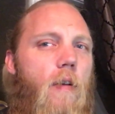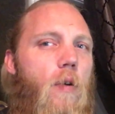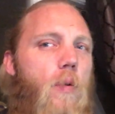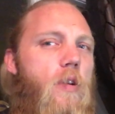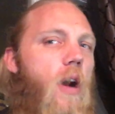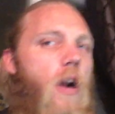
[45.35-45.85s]

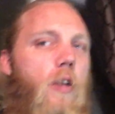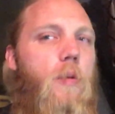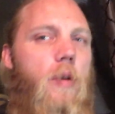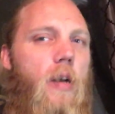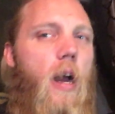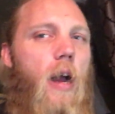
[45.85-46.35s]
who talked
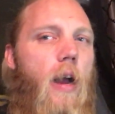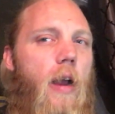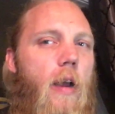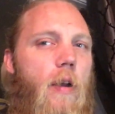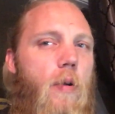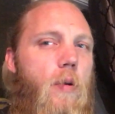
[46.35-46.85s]
to a
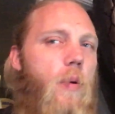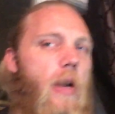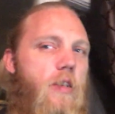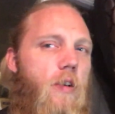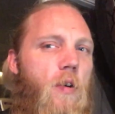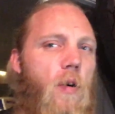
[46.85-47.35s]
guy who
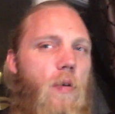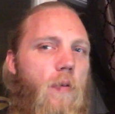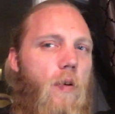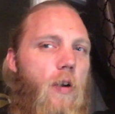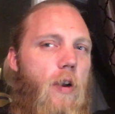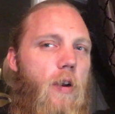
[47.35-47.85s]
has a
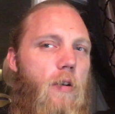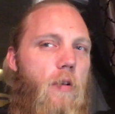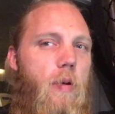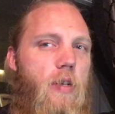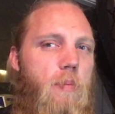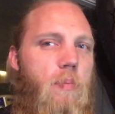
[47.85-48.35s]
girlfriend,
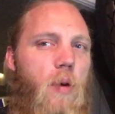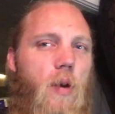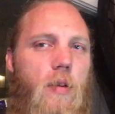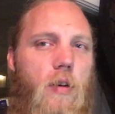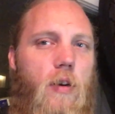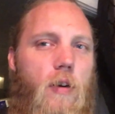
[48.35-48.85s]
who has a
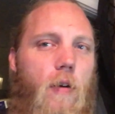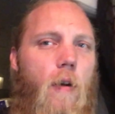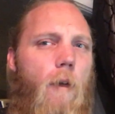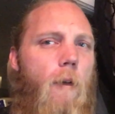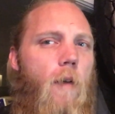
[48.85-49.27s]
brother,